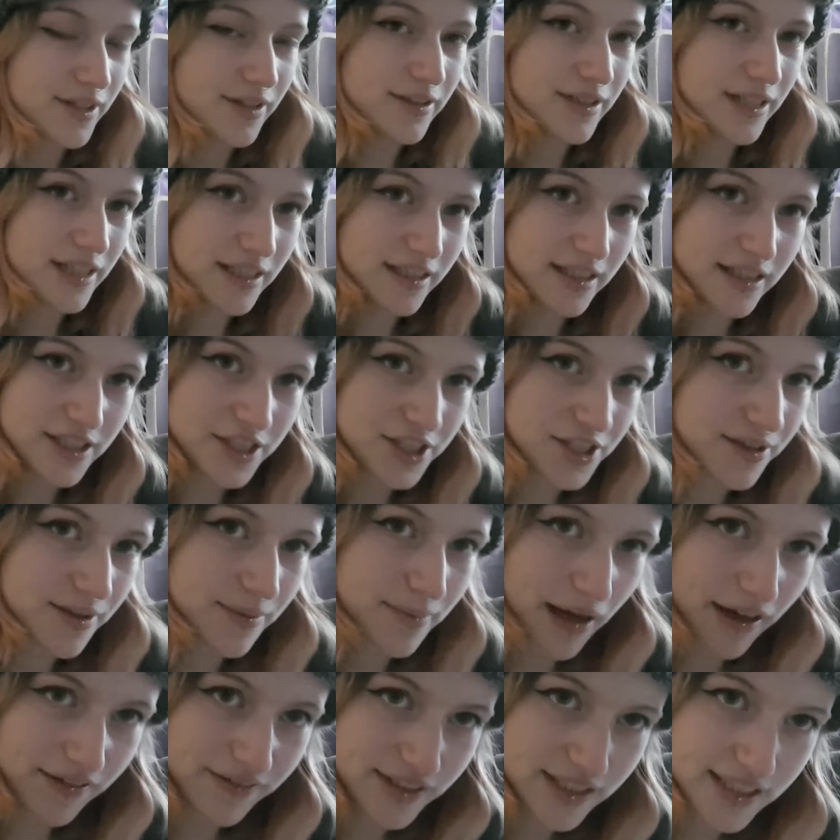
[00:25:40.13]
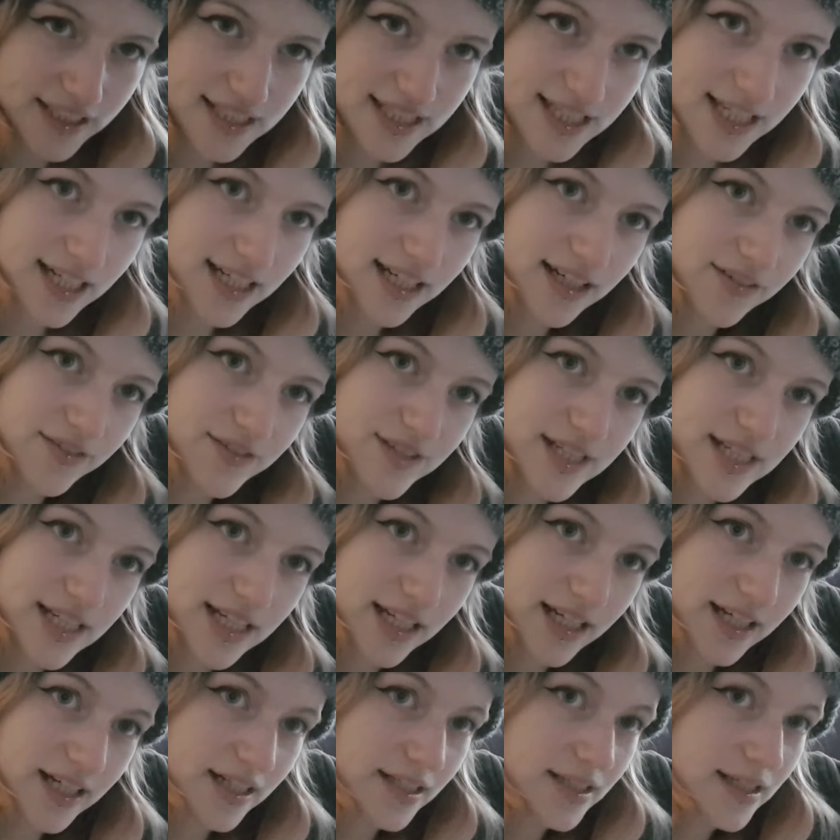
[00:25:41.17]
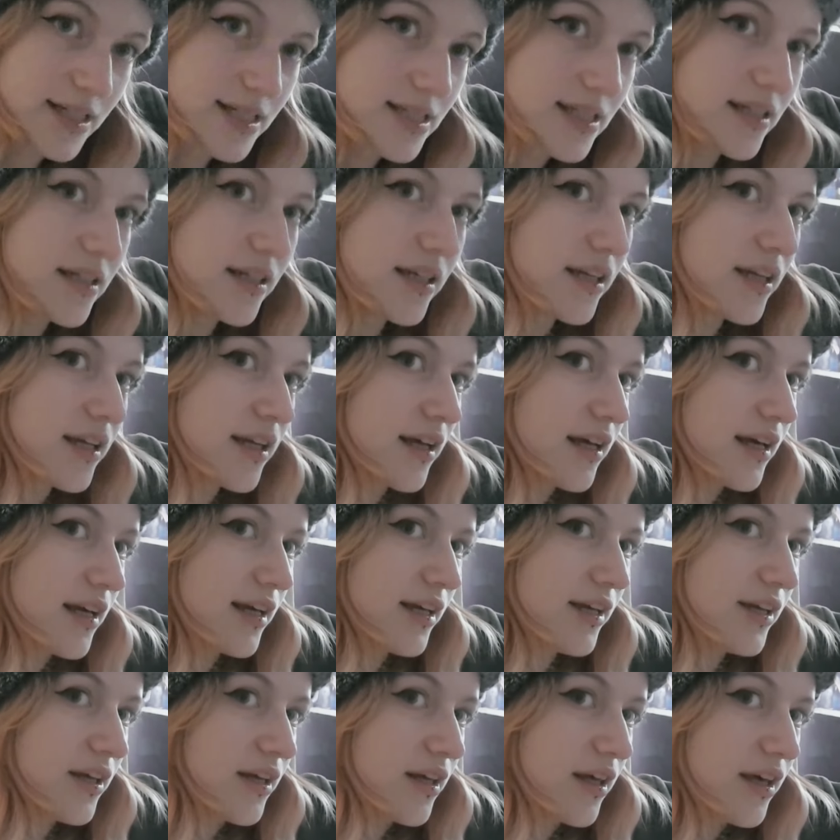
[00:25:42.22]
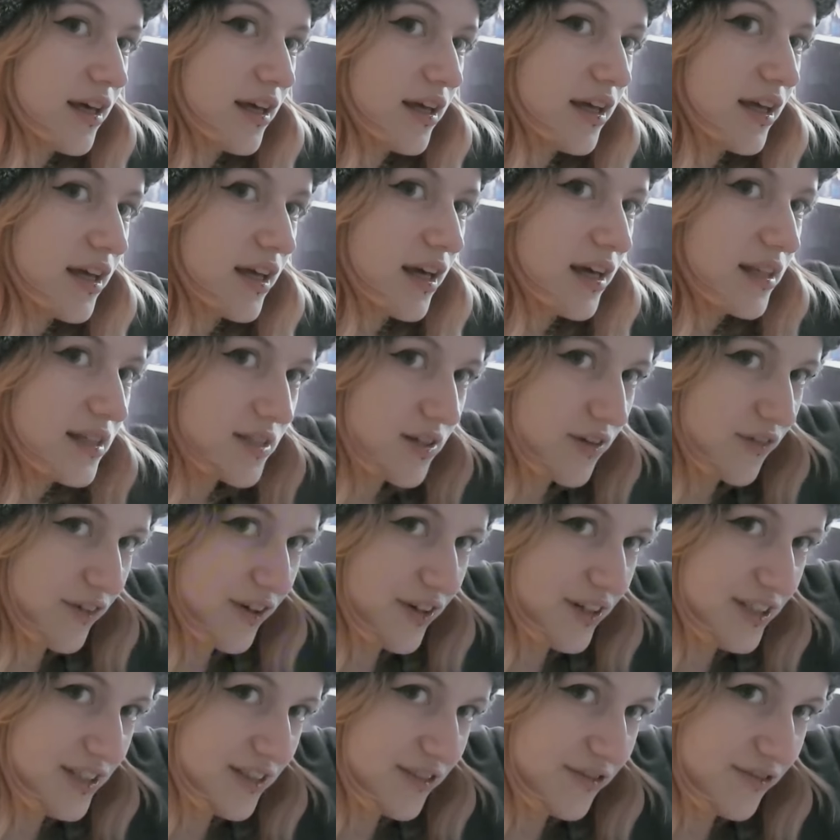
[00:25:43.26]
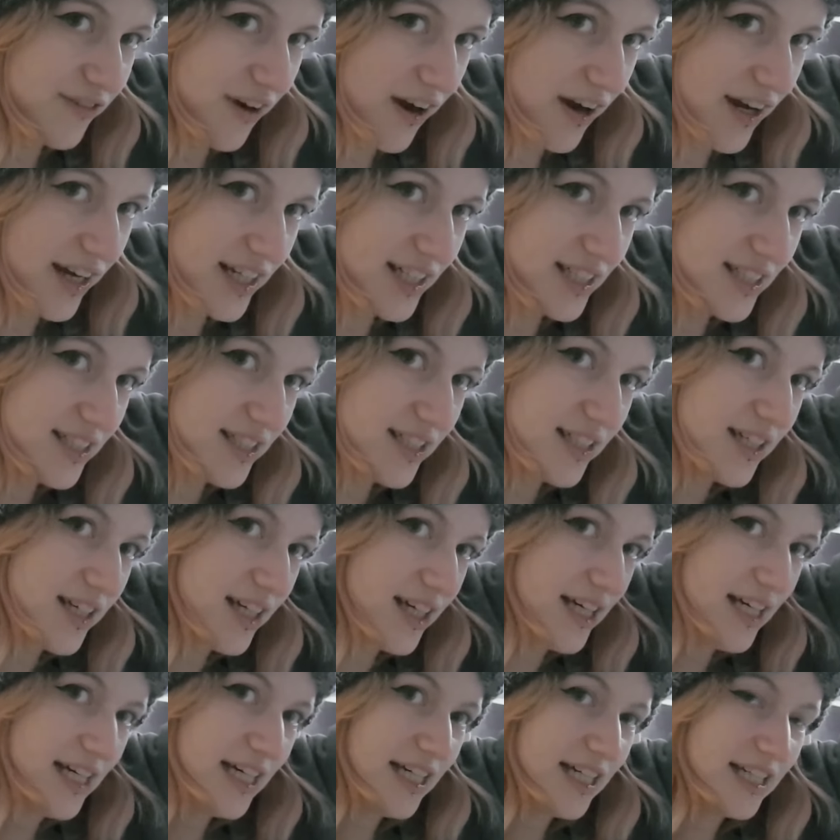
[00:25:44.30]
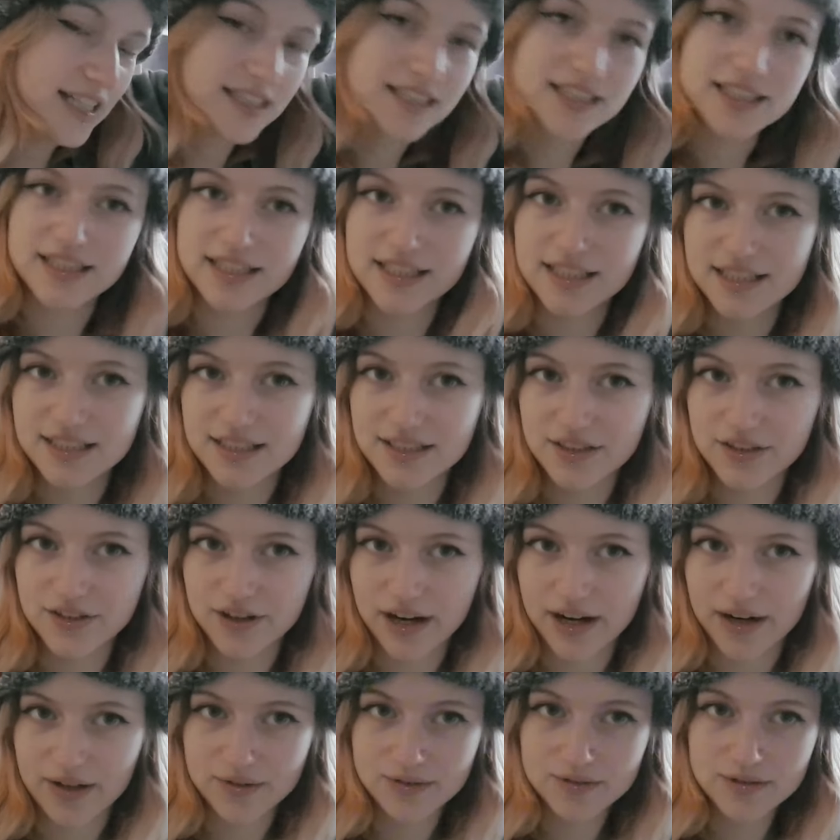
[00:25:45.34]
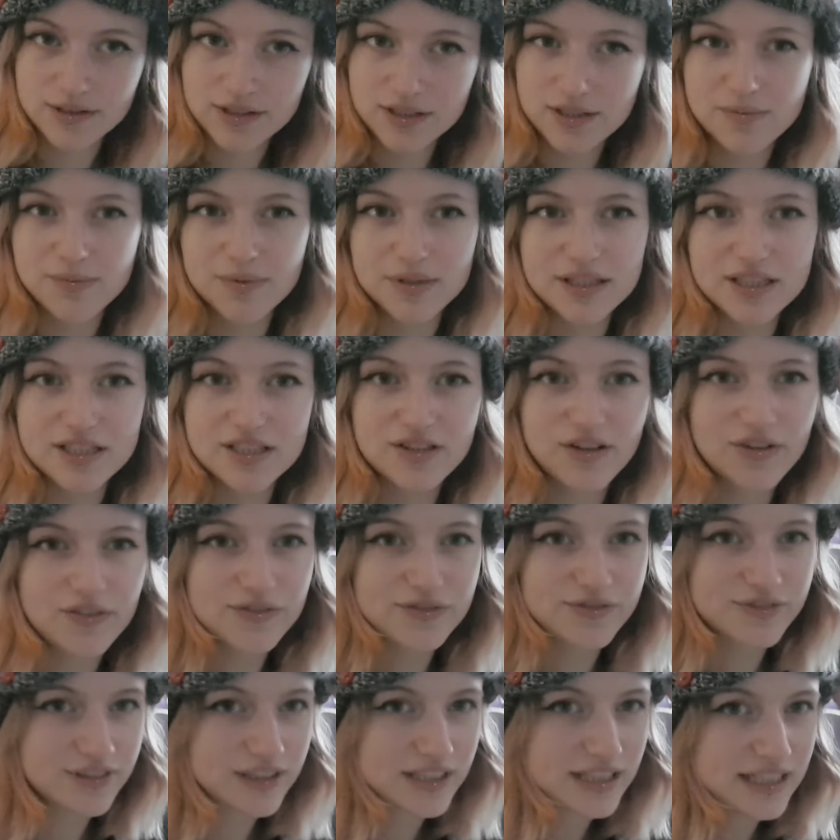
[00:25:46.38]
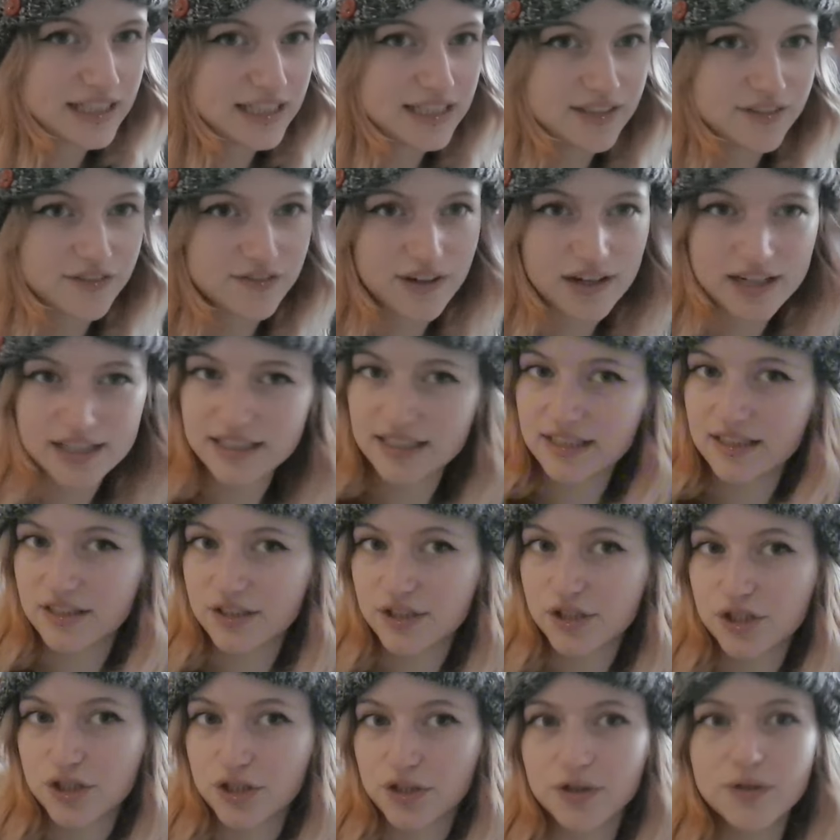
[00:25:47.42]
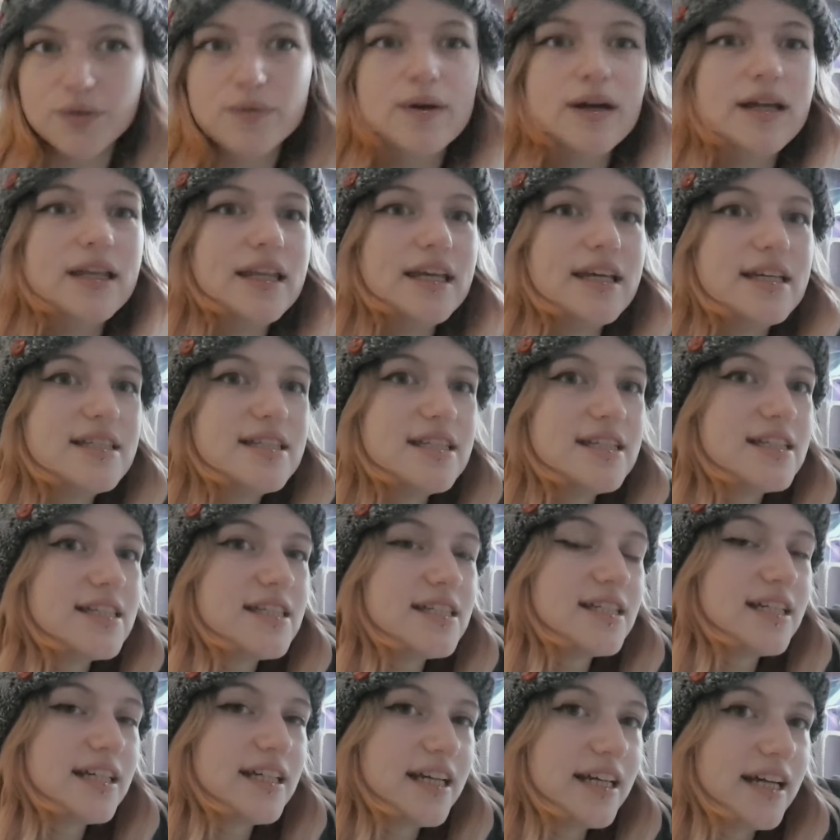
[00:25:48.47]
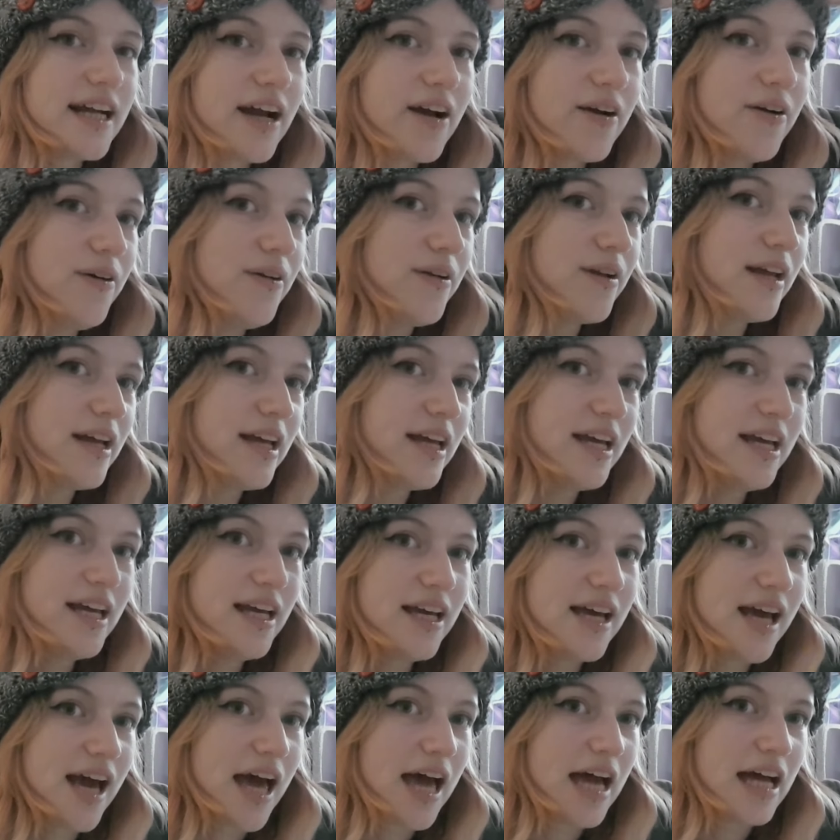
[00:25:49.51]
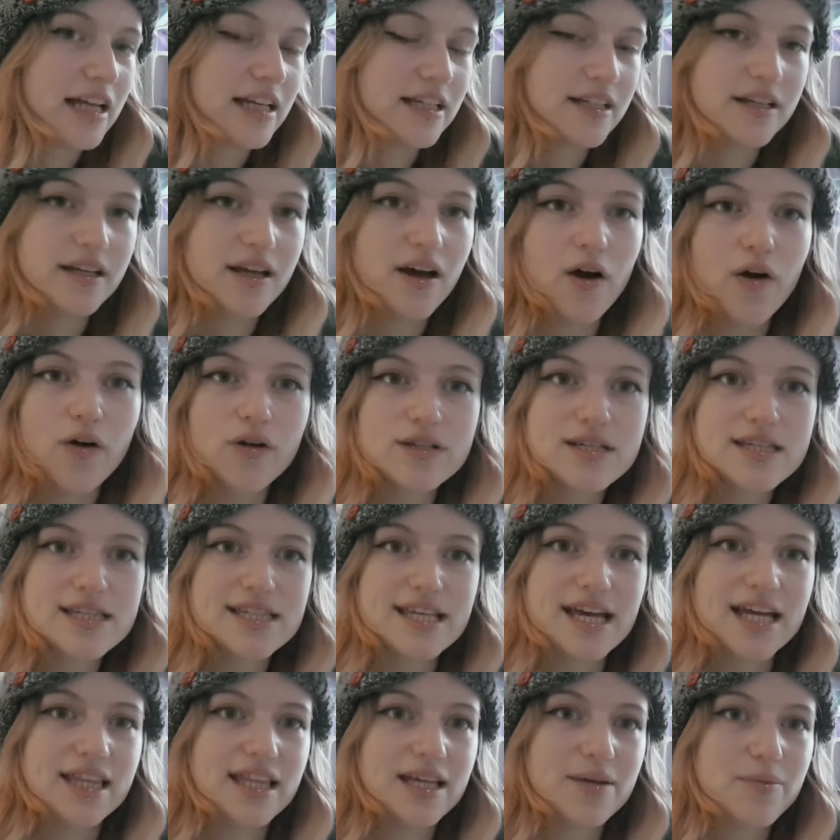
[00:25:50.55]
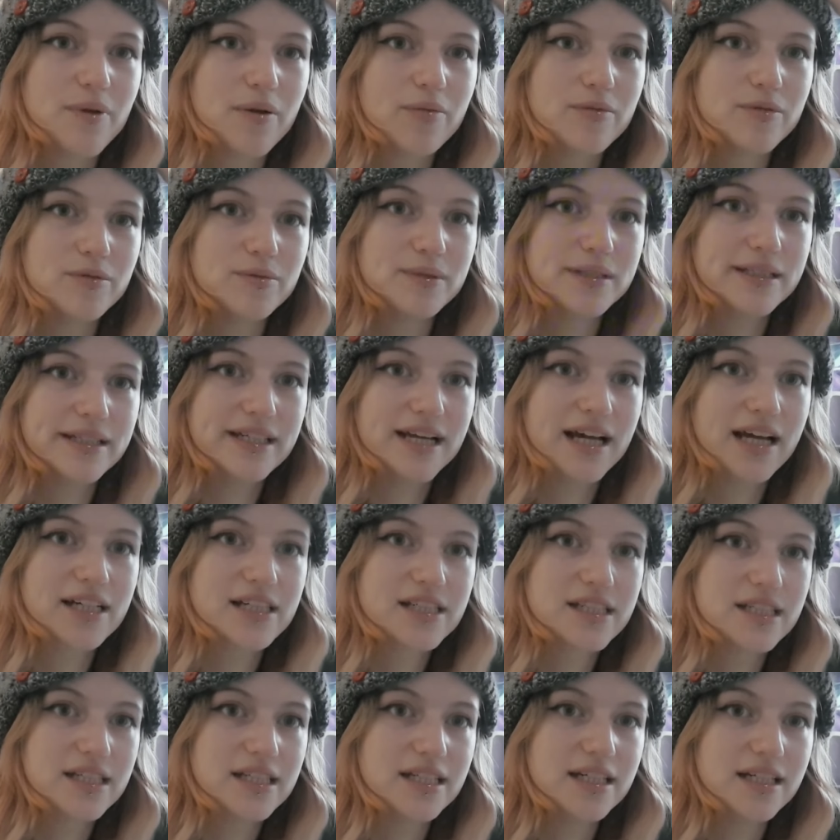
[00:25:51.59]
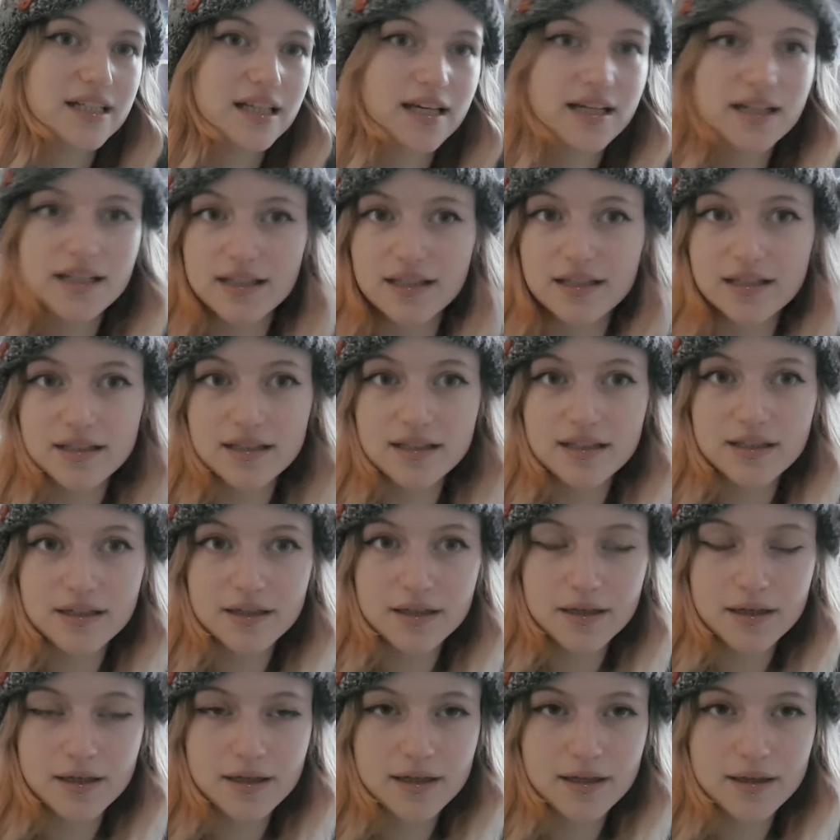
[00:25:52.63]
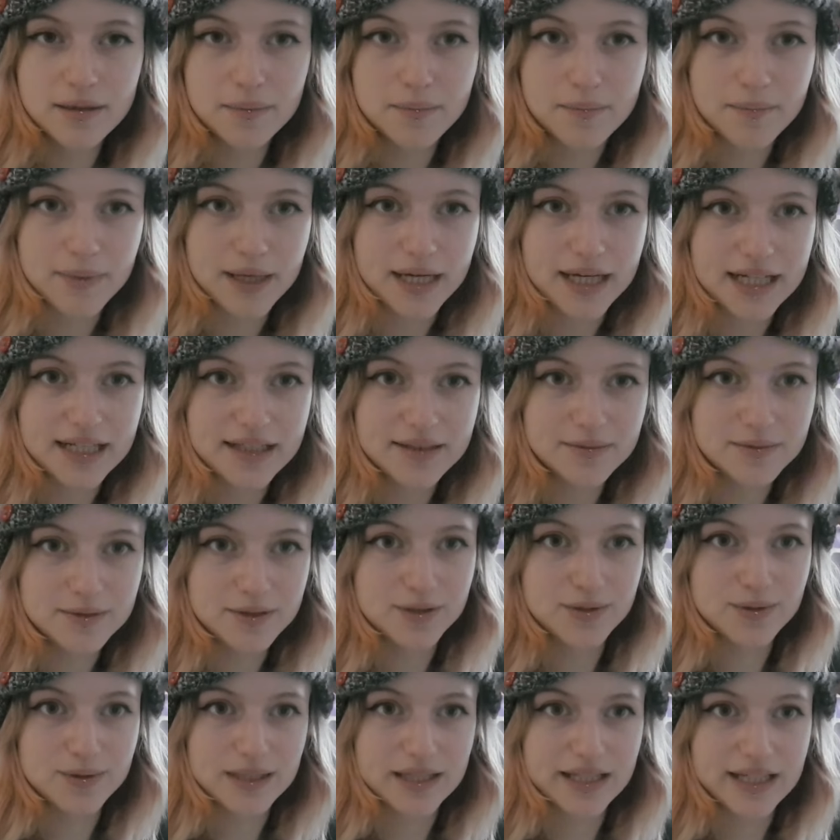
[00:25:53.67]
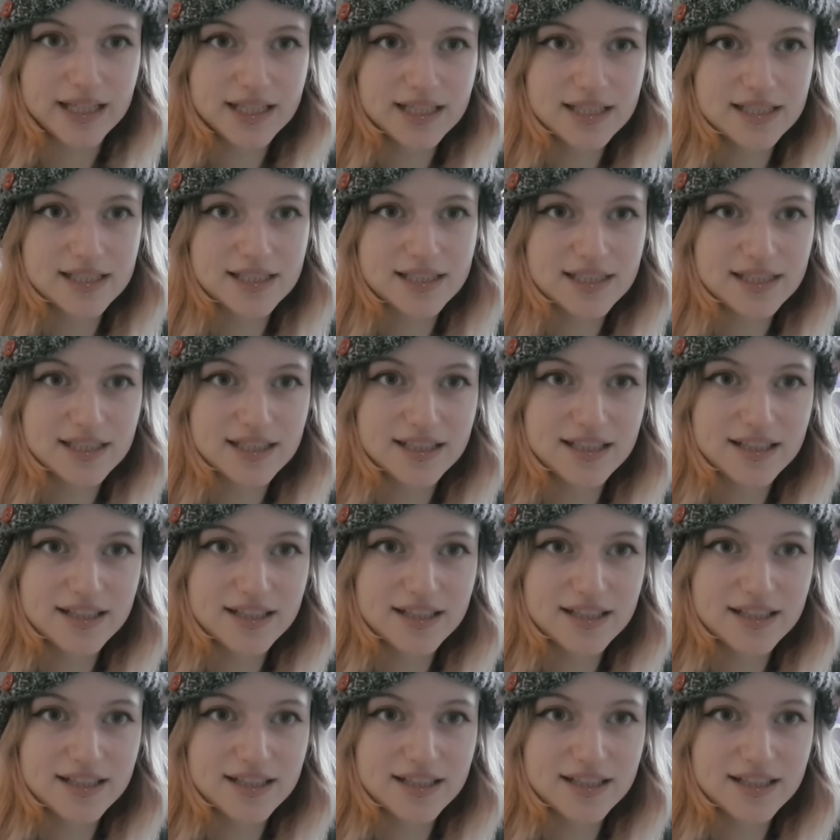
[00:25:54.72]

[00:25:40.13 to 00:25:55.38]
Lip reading: only issue I'm having is that obviously like it's not very defined. that these are crowns, but it's not really defined in the show unless it's sticking out. And on set, they probably actually like made him do this.